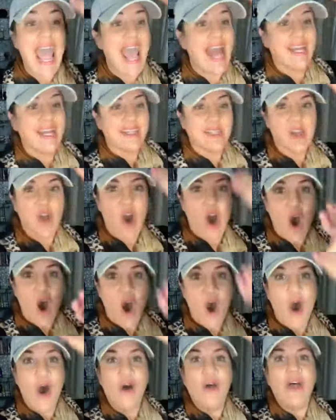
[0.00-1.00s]
it's
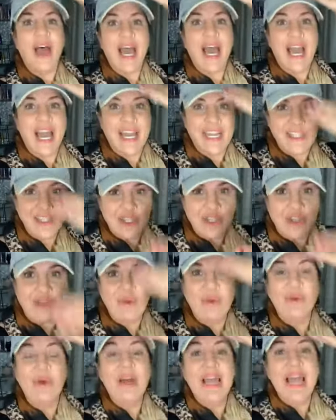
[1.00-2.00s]
all I do
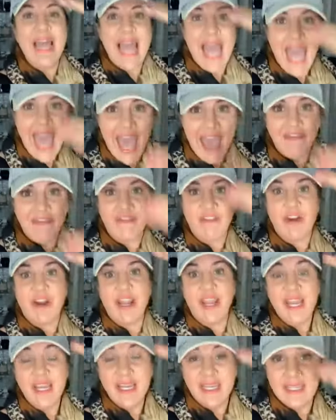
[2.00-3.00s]
every
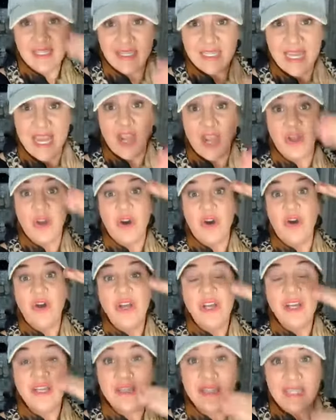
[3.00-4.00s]
single
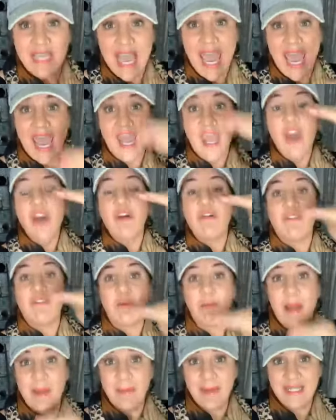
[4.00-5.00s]
day for my
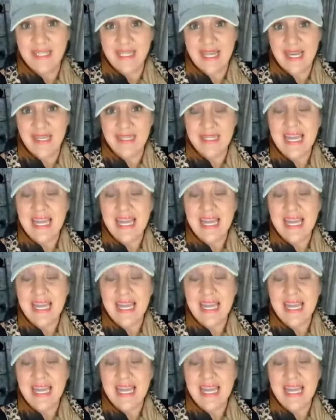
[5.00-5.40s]
business.